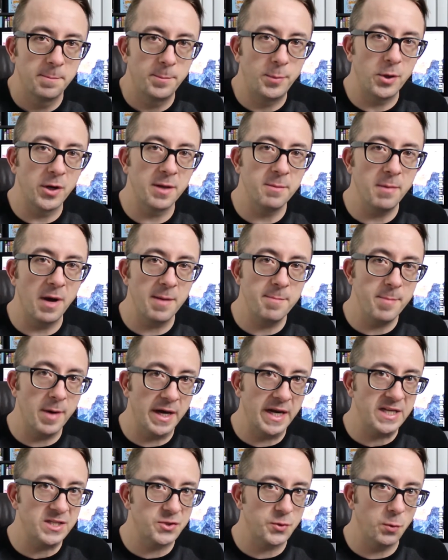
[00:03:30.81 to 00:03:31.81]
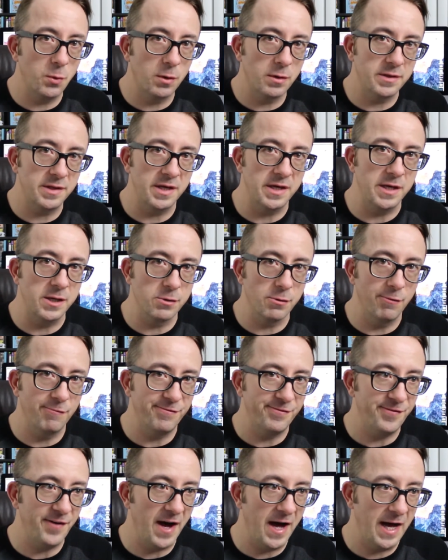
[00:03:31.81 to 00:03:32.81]
Putting my money toward the Hero
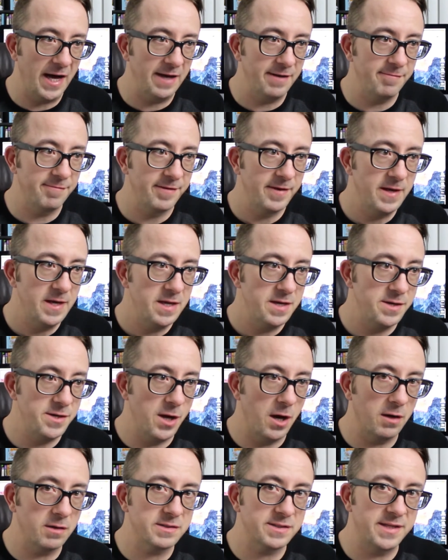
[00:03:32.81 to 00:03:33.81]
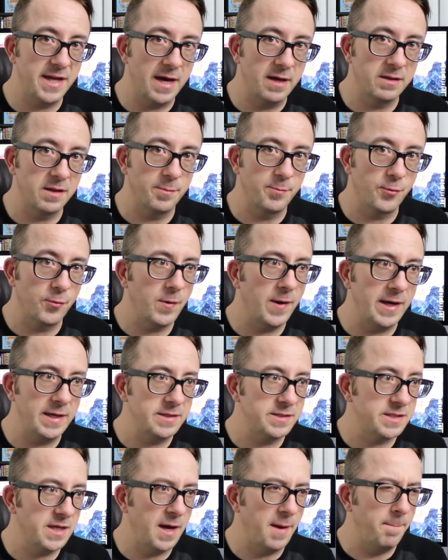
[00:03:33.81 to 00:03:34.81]
5 knocks down the
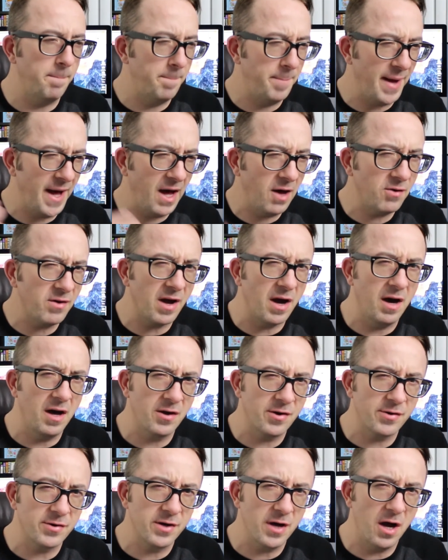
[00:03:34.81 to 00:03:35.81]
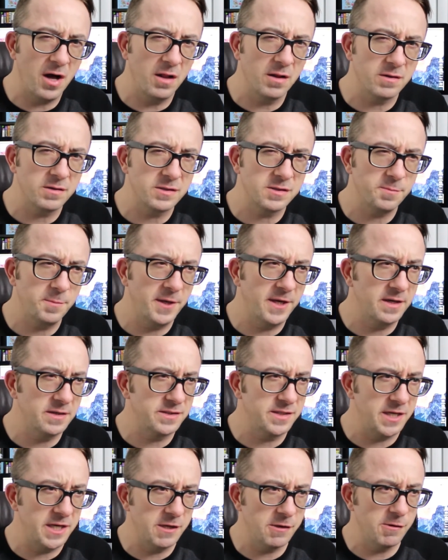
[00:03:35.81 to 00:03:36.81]
price about $100,
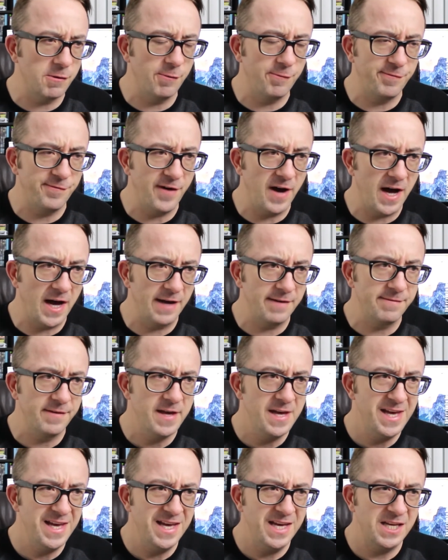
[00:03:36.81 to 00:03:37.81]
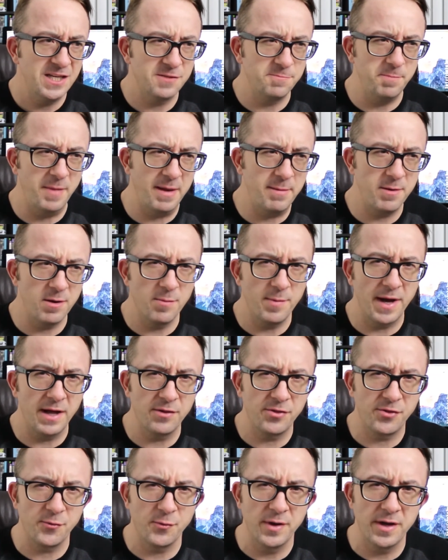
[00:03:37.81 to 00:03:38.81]
because the Hero 5 is maybe
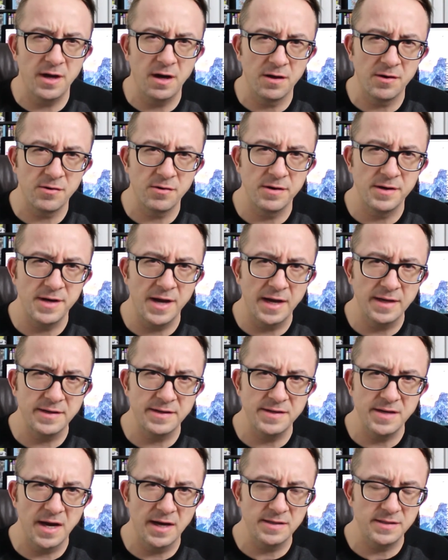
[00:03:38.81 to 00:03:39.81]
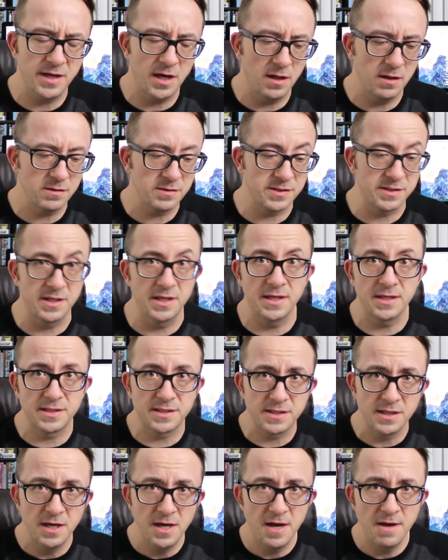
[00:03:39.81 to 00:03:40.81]
about $399.
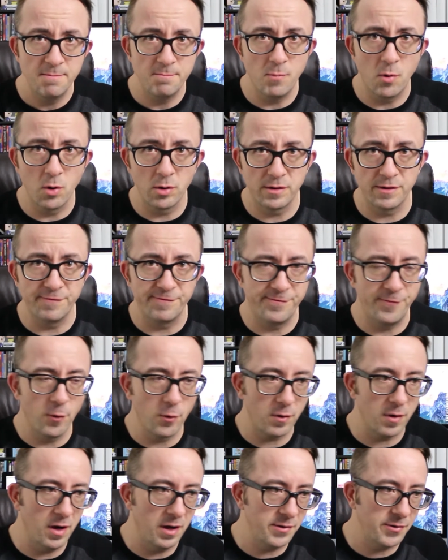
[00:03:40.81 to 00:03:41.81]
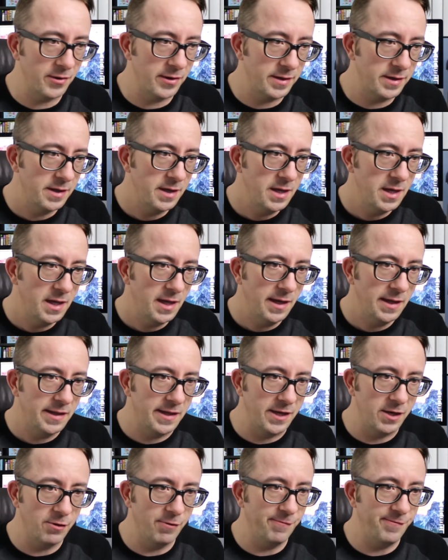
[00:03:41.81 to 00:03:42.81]
This, more than $400.
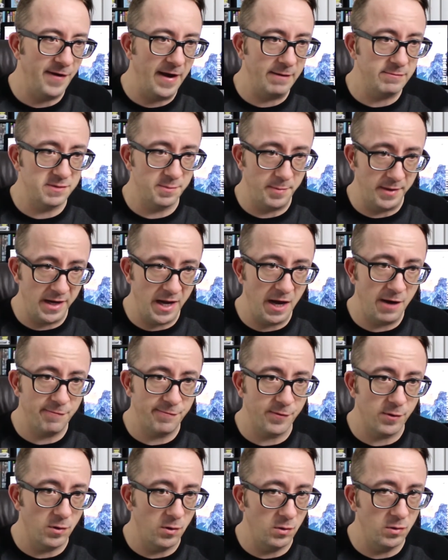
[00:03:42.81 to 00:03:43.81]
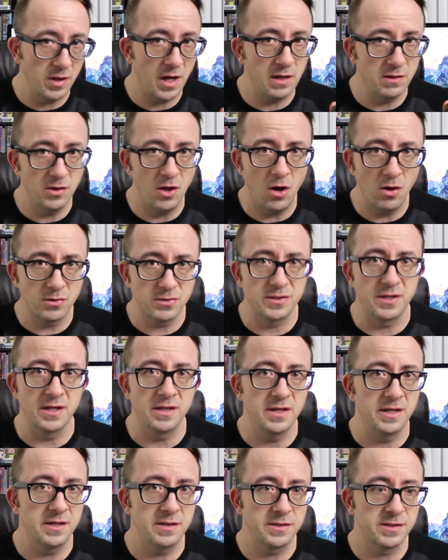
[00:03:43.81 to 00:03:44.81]
The Hero 5 has been out for a whole lot longer
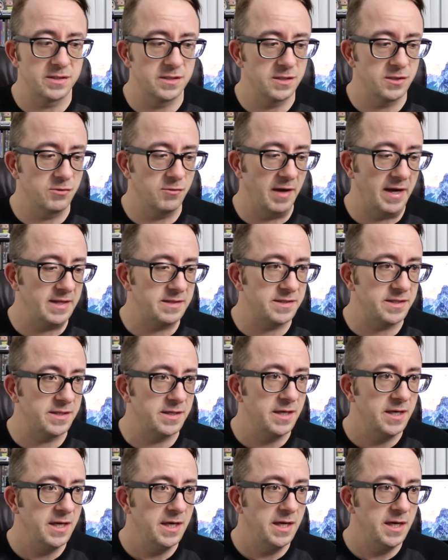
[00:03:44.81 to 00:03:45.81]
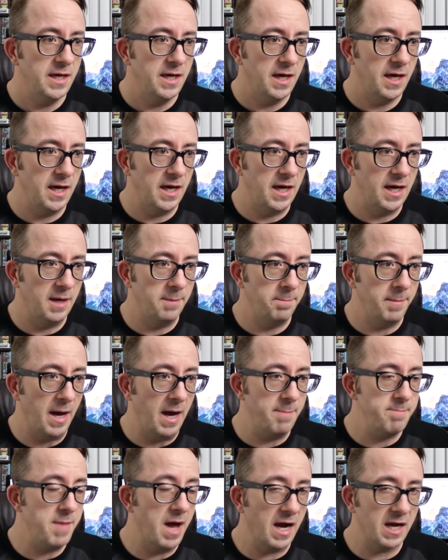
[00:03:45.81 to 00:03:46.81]
than this. Granted,
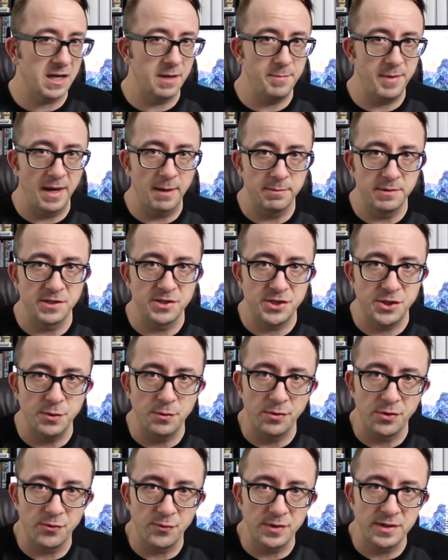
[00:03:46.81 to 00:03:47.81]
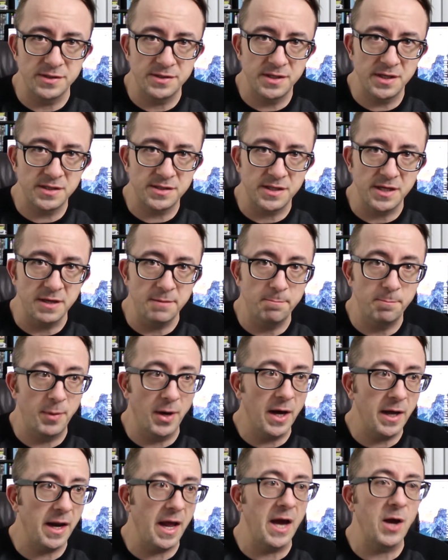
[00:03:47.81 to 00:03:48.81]
I'm not going to be able to shoot in 360,
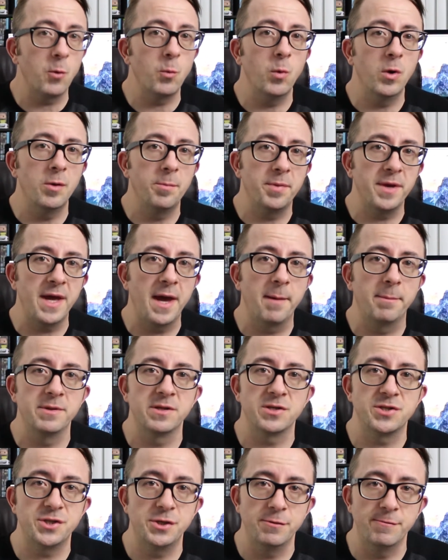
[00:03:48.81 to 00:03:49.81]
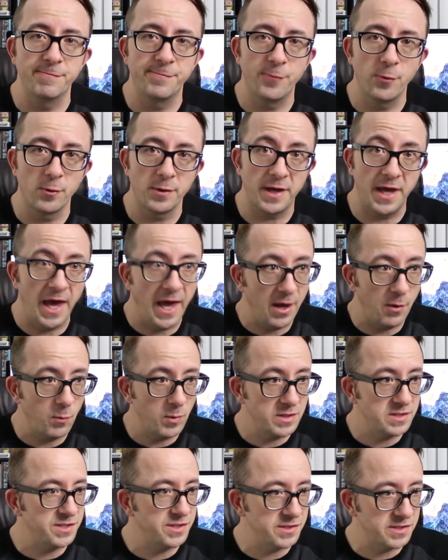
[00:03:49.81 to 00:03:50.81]
but I will be able to shoot in 4K,
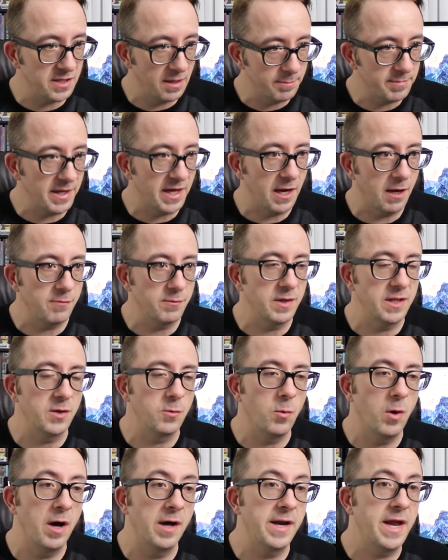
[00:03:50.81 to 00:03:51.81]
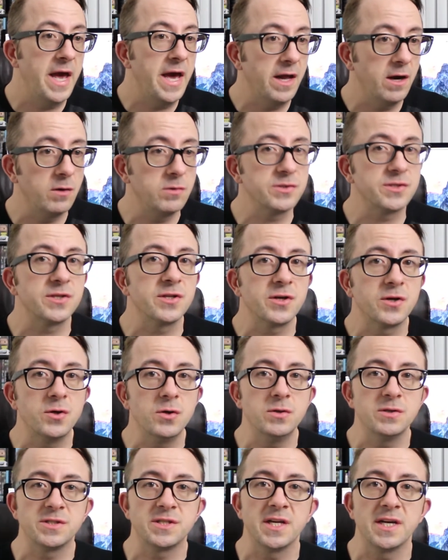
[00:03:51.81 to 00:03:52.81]
which is something I really want. And also the
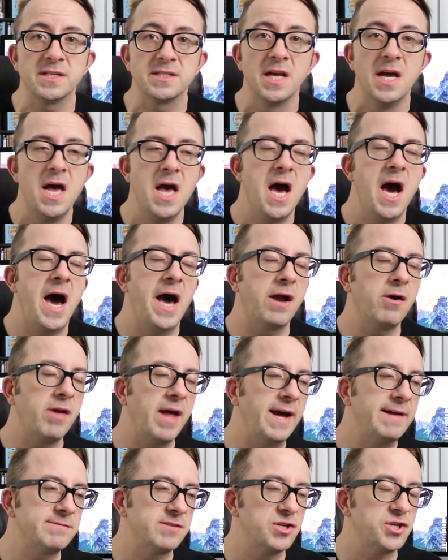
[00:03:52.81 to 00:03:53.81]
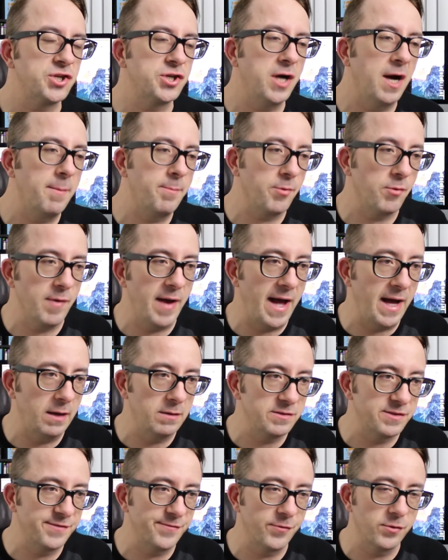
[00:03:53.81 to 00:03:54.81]
coolest thing is I don't have to shop
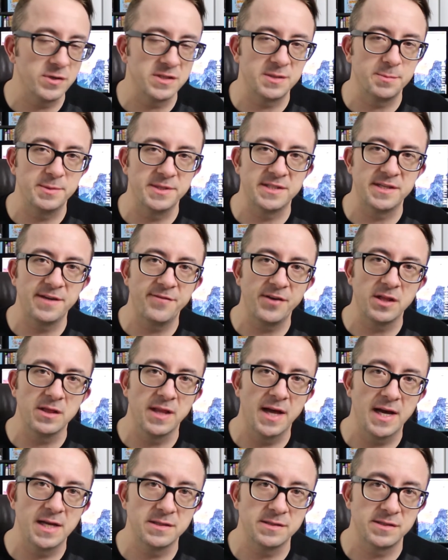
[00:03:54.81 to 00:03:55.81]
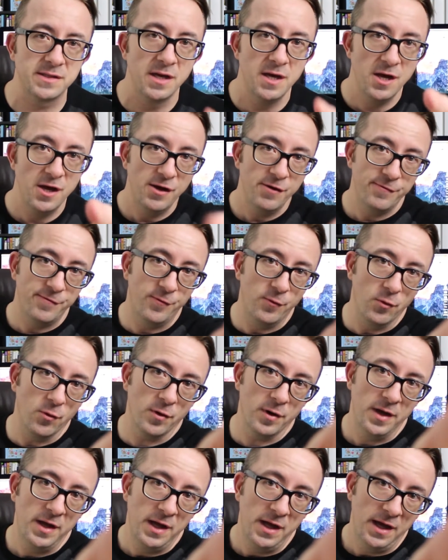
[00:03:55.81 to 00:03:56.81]
around for a specific lens
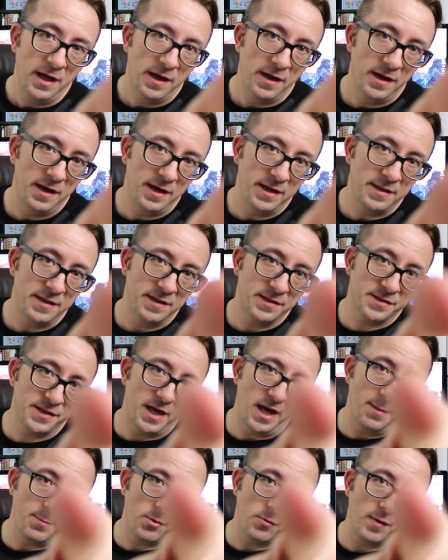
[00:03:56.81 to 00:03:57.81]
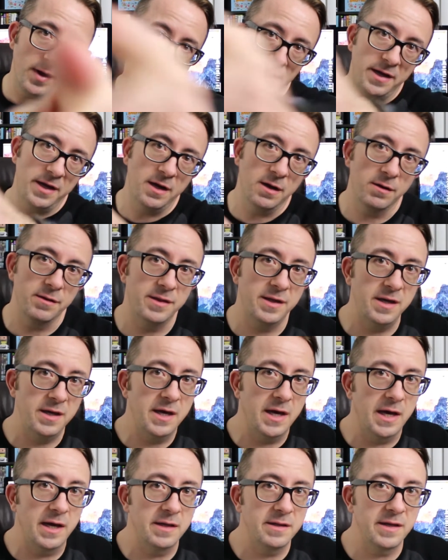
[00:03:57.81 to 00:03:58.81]
for this camera right here,
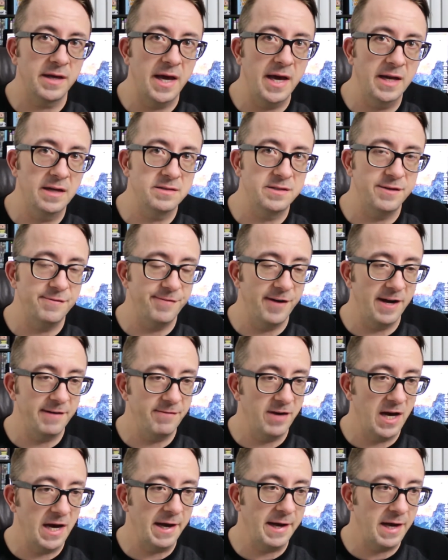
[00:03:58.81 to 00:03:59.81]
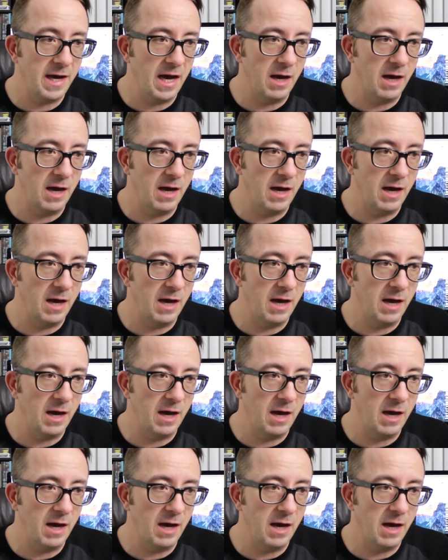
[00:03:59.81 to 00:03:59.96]
the Canon T5i.